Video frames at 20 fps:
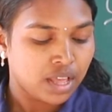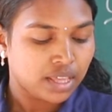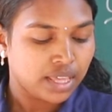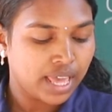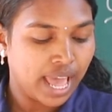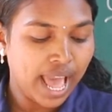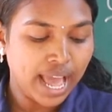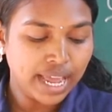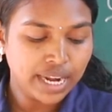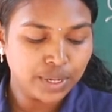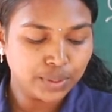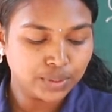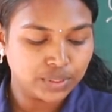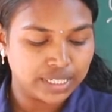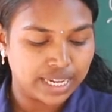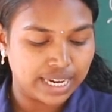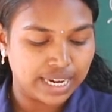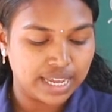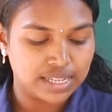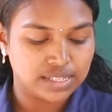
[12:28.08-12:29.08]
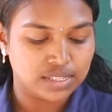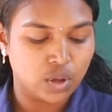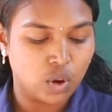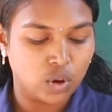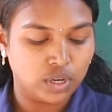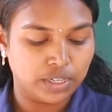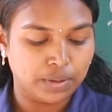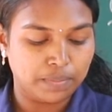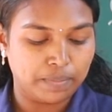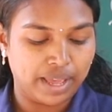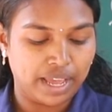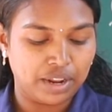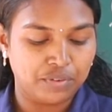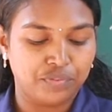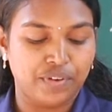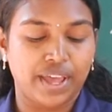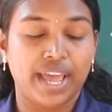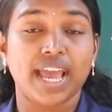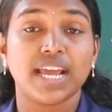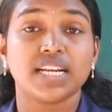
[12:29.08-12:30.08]
can you tell us, old
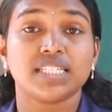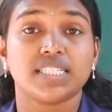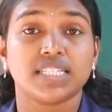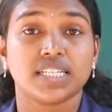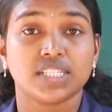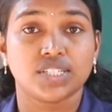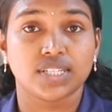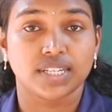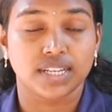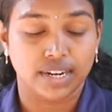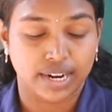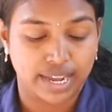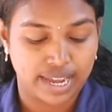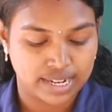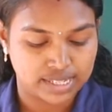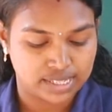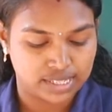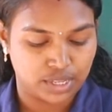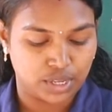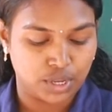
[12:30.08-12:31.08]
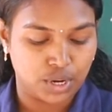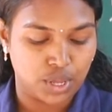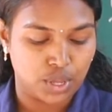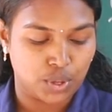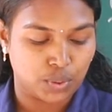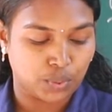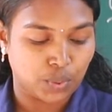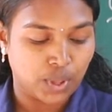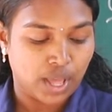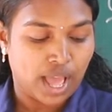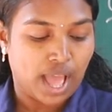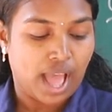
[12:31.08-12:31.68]
man, where such grains grew?